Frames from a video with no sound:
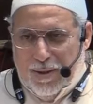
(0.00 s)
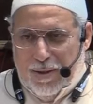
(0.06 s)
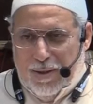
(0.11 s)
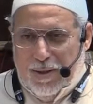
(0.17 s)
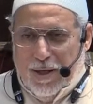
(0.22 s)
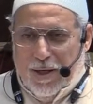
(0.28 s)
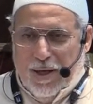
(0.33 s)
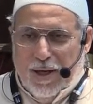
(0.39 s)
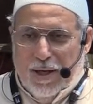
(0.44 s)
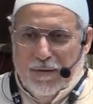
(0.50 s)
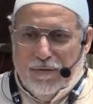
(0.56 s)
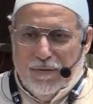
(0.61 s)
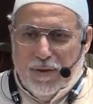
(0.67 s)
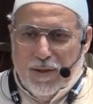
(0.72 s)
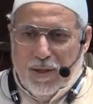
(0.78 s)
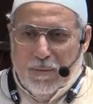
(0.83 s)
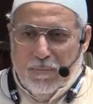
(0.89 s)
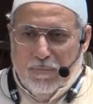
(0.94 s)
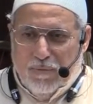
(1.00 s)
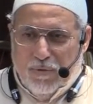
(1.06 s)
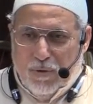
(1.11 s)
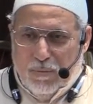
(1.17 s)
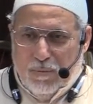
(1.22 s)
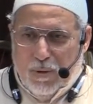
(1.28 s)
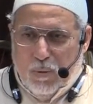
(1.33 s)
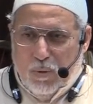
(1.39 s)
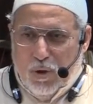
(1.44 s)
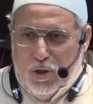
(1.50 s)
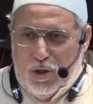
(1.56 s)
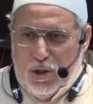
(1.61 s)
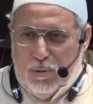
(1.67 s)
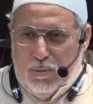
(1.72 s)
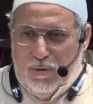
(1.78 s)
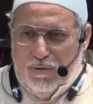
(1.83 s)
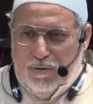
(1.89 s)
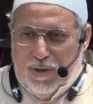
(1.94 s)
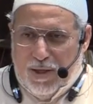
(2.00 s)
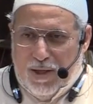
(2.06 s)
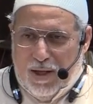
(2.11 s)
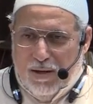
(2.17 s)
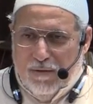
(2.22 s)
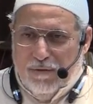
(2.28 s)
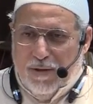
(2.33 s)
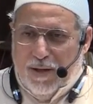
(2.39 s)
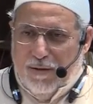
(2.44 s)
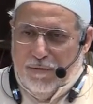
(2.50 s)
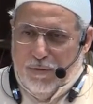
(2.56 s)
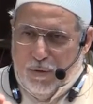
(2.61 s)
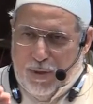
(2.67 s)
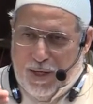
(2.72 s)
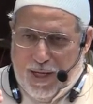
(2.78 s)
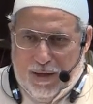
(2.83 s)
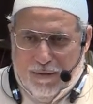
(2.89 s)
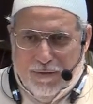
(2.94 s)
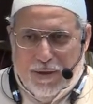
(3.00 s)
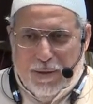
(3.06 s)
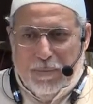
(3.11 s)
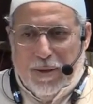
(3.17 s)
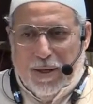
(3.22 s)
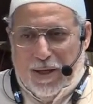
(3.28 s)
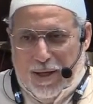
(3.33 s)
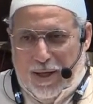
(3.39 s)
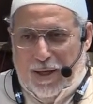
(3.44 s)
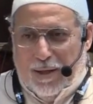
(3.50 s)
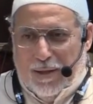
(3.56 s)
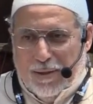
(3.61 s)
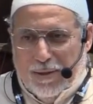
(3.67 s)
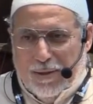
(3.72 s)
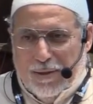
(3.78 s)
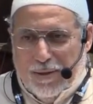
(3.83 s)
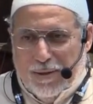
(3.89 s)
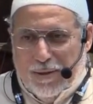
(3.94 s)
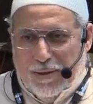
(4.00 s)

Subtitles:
Relieved them from the worship of the calf and forgave them again,